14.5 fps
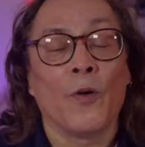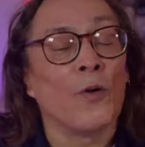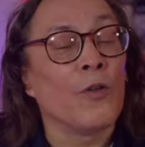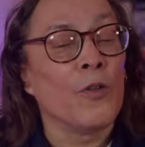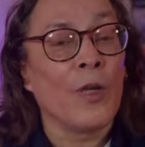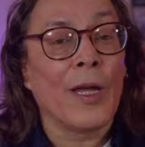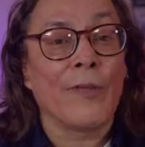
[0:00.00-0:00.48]

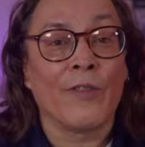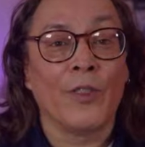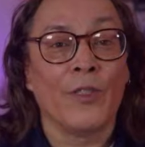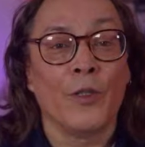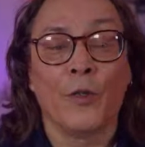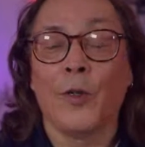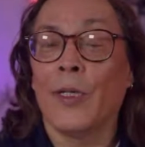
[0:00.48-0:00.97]
All you have to
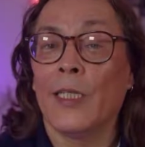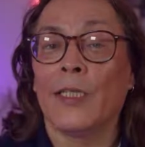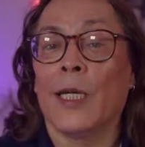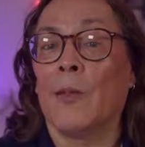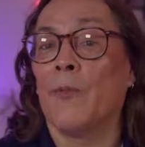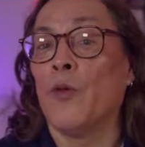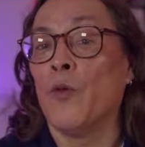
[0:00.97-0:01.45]
do
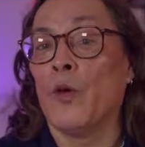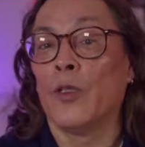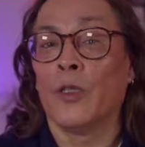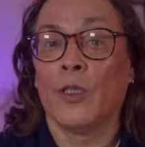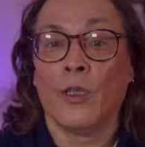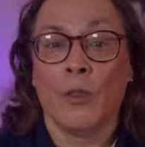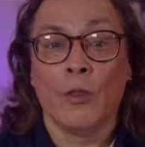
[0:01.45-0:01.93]
anytime you
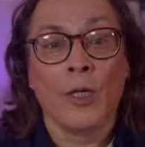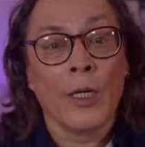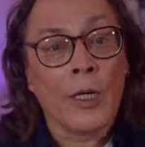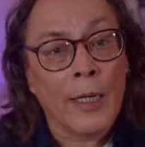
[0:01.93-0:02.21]
want to